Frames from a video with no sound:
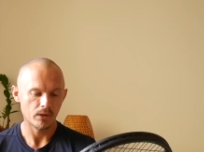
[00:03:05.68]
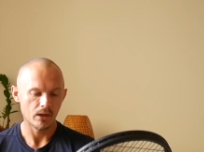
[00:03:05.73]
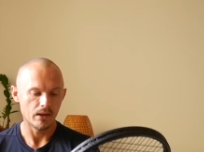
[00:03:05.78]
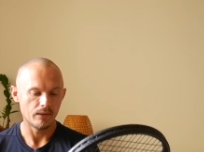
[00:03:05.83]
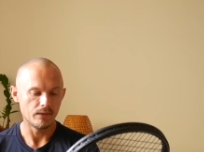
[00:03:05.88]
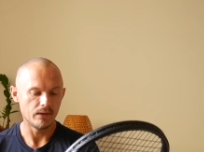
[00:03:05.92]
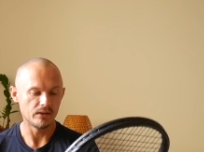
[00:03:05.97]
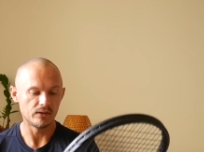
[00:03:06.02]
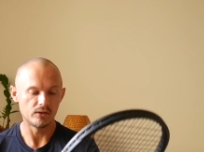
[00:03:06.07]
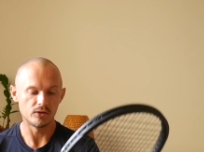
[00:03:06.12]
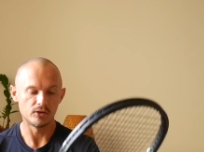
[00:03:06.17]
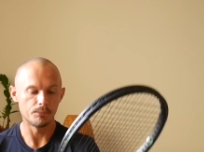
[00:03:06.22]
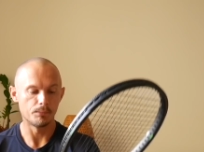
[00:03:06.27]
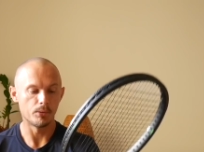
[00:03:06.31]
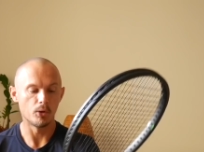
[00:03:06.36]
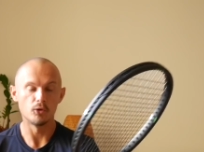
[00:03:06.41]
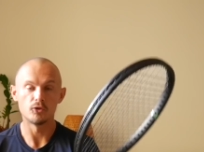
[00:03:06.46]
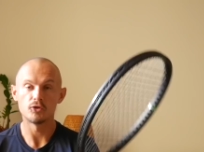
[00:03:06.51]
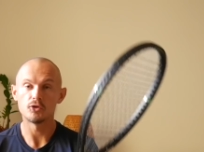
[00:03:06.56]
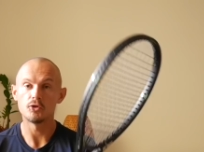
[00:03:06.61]
This is
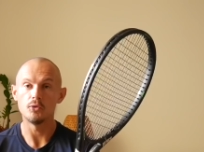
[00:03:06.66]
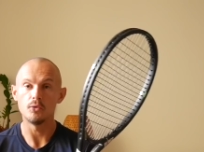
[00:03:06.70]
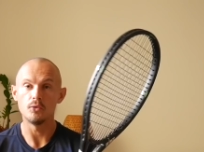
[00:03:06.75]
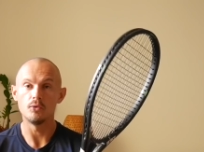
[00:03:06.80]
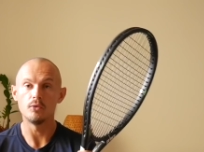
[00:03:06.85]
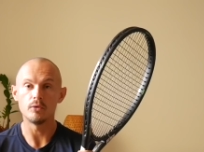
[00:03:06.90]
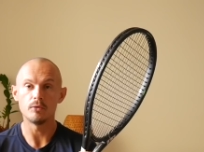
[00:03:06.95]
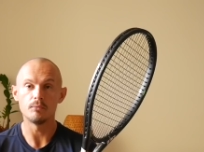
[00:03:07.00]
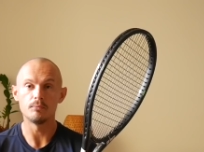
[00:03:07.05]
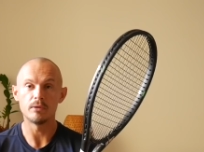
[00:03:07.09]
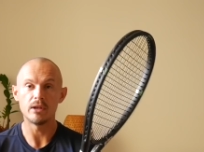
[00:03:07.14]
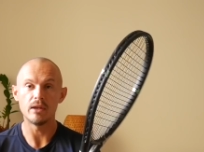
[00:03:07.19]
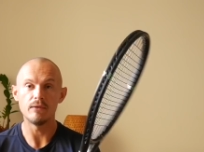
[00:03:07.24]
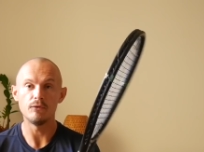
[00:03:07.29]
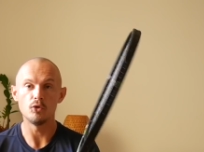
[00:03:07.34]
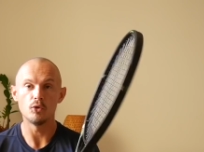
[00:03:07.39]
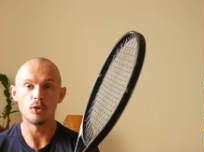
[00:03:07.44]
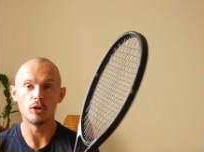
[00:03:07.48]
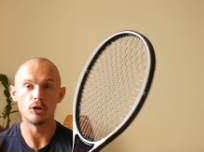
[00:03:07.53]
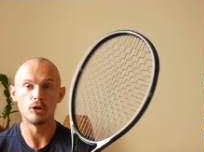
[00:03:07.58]
supposed to give
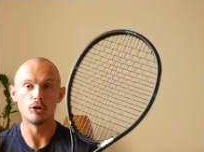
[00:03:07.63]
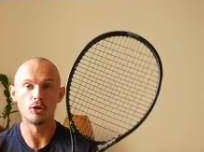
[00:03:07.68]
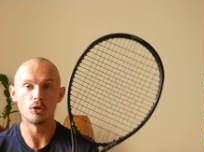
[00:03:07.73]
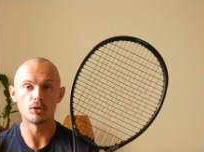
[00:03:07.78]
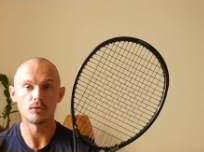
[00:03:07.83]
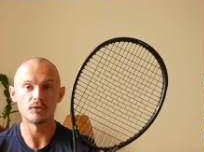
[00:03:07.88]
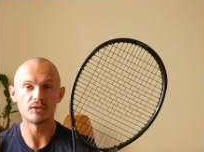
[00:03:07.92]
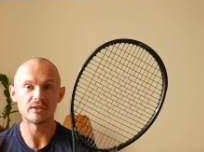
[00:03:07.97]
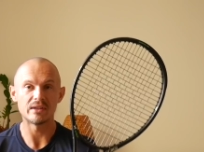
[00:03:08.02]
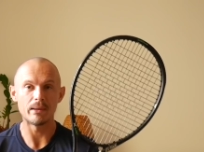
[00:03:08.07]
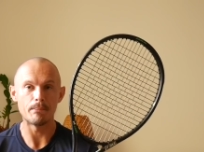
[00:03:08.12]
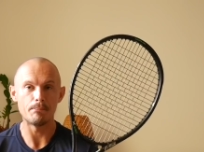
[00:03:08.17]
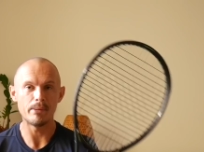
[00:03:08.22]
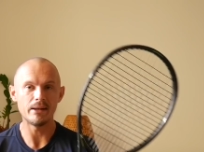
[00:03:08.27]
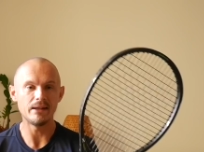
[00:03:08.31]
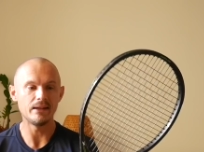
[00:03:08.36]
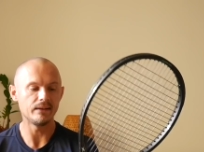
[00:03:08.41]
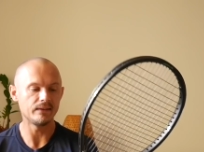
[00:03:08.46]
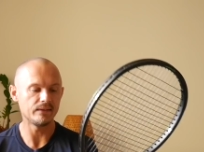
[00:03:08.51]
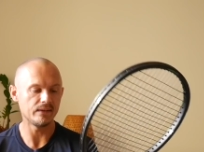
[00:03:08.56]
you a lot of
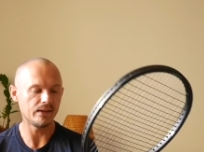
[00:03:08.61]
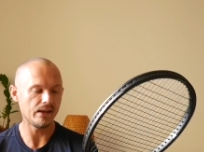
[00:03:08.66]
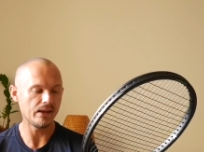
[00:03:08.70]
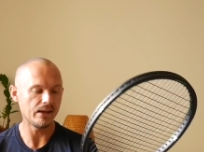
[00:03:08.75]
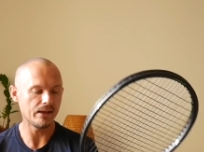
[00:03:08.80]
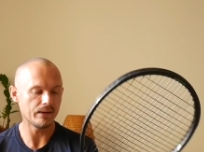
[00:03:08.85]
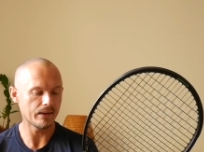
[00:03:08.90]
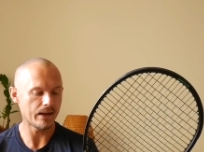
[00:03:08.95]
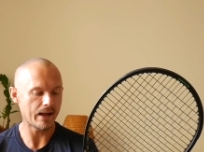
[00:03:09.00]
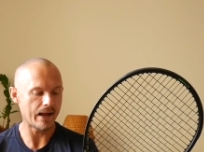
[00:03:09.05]
stability,